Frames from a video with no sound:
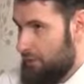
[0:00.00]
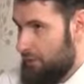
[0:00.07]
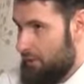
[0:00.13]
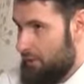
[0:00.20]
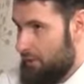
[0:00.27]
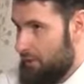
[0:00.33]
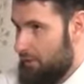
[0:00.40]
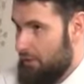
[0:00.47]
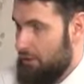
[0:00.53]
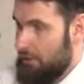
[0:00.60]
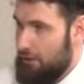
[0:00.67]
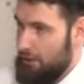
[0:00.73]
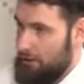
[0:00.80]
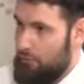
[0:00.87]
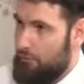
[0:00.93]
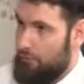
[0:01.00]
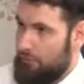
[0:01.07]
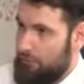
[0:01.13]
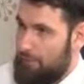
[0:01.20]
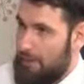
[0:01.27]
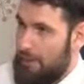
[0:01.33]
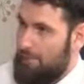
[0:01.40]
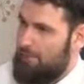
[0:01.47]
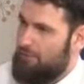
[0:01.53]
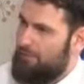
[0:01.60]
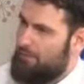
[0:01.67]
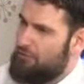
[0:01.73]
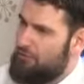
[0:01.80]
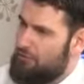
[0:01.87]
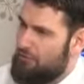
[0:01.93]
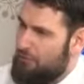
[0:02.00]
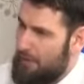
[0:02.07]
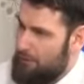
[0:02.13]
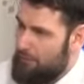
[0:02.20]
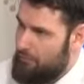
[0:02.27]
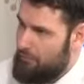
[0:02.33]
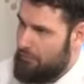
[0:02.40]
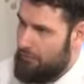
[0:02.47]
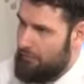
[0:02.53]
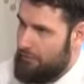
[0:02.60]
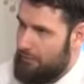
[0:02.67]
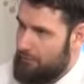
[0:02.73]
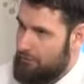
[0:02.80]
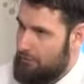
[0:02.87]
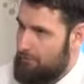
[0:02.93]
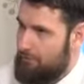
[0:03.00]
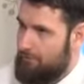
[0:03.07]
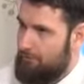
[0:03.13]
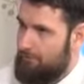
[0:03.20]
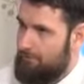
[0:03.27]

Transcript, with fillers: Quran, like you do of the Bible. How many versions of the Bible do you have, actually?